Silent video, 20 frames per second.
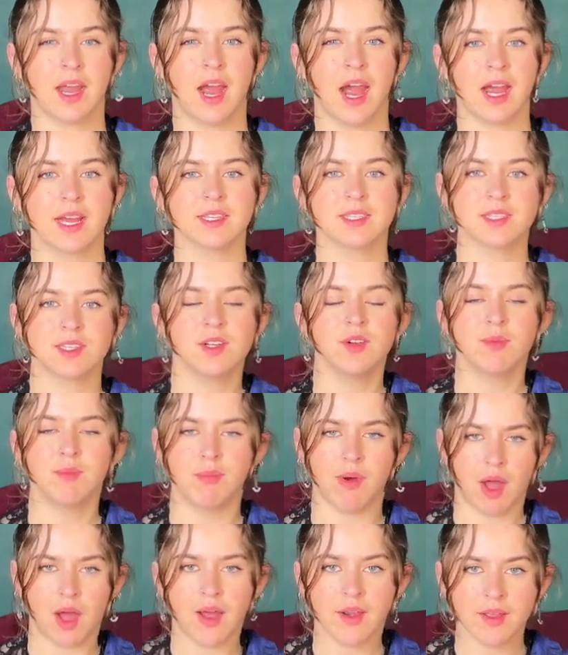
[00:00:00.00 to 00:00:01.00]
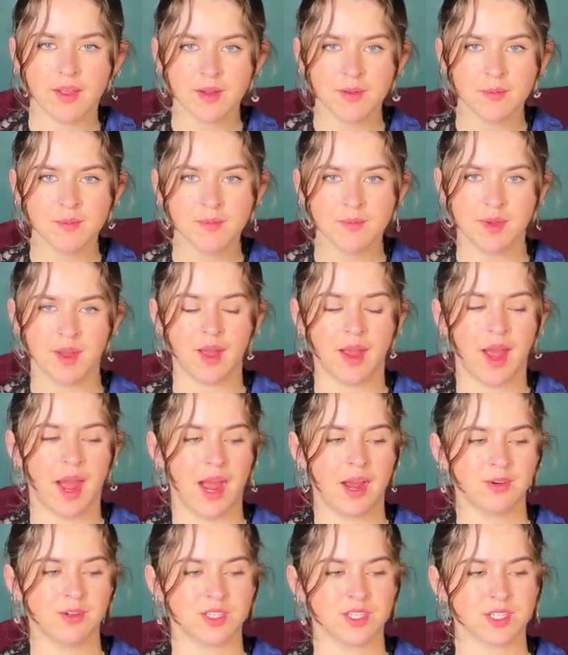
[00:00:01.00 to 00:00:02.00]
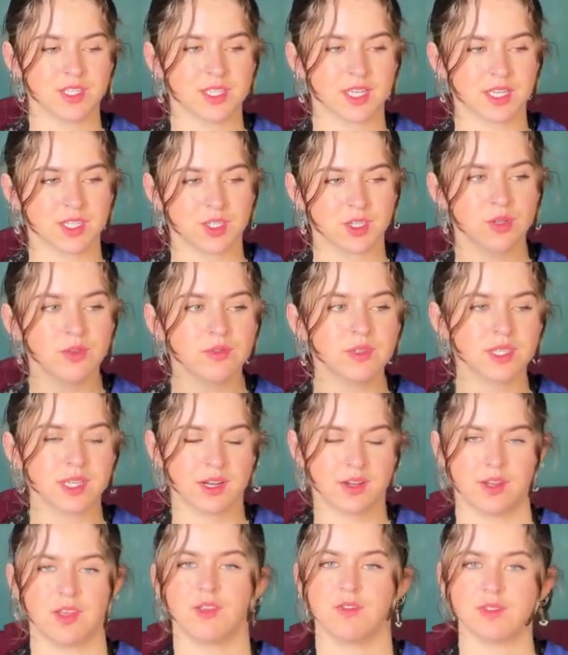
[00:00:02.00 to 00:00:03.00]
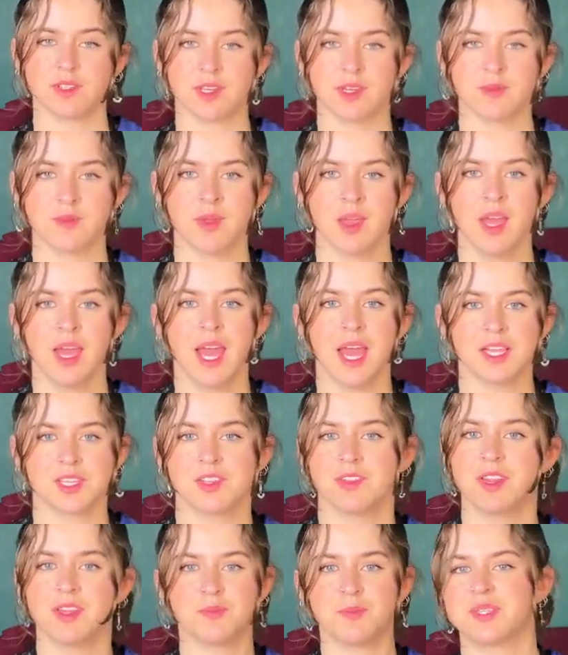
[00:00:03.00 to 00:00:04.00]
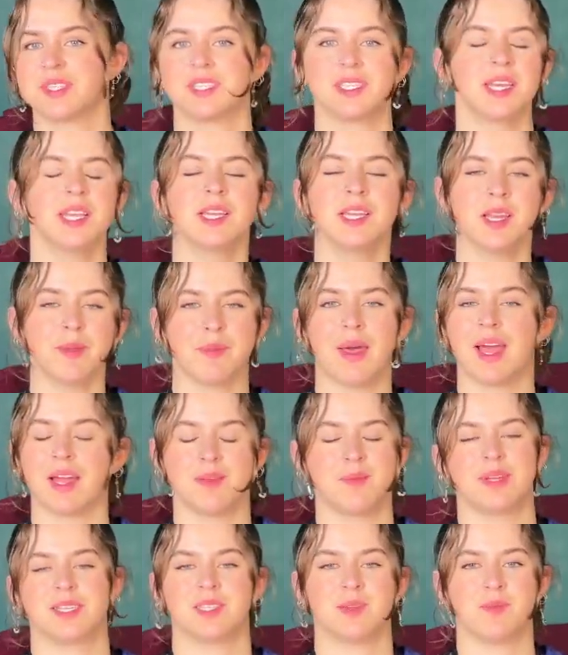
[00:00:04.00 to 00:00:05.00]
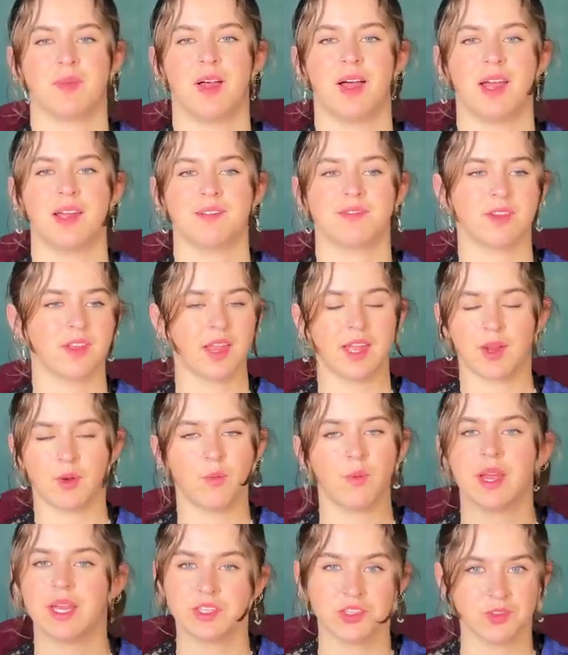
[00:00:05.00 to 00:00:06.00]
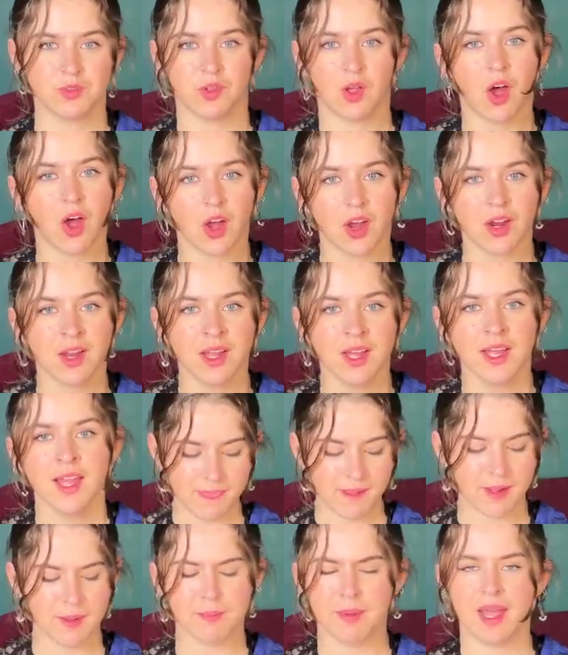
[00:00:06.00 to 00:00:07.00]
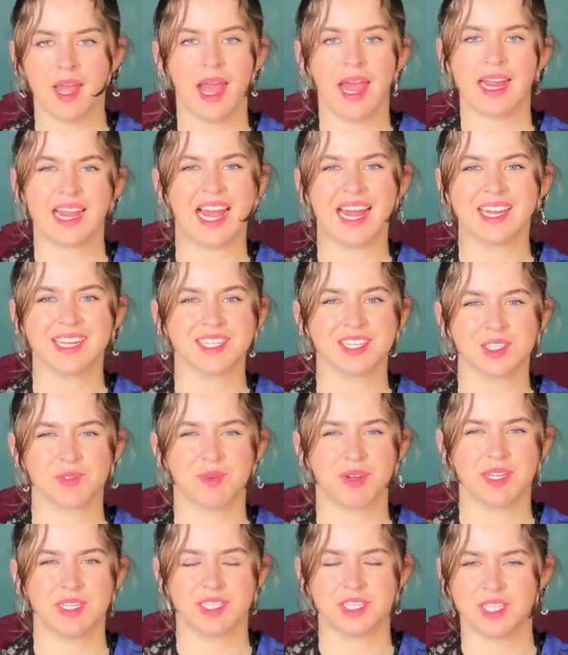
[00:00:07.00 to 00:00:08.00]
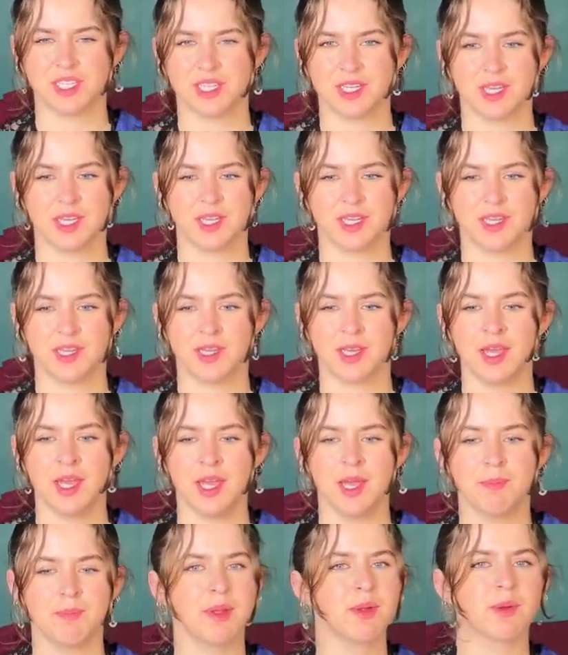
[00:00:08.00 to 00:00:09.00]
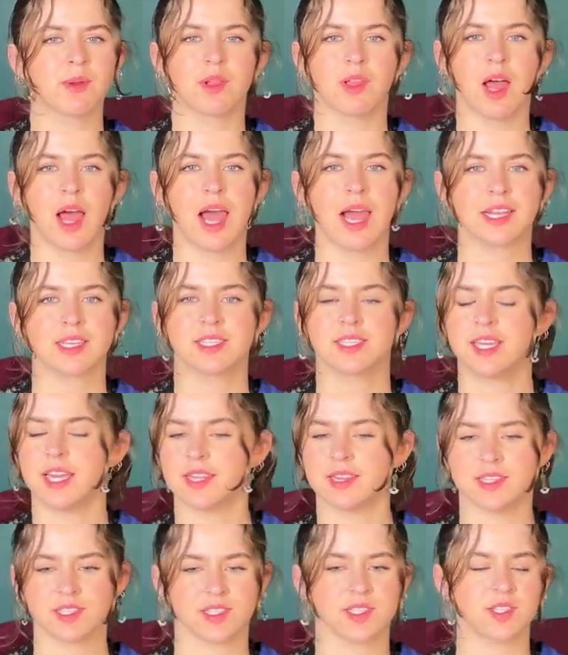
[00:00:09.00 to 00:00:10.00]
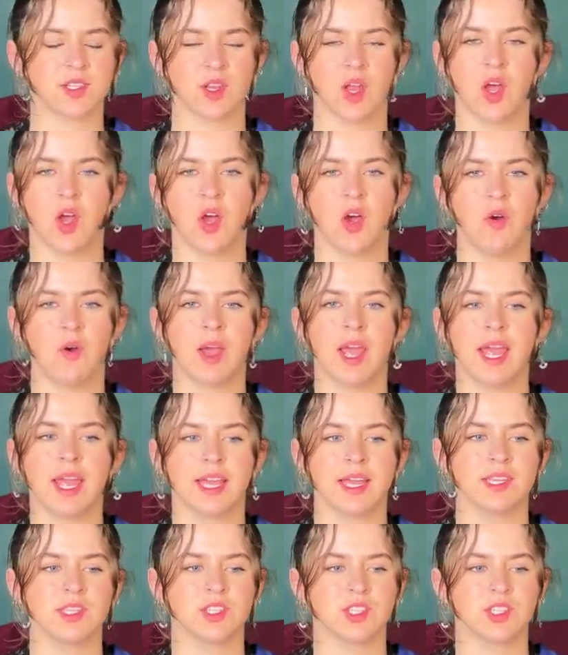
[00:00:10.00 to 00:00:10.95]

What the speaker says: I still bought them, but I was just too scared to use them. And so they've been sitting in the back of my supply for way too long. But I kind of just wanted to be relaxed, take this slow, and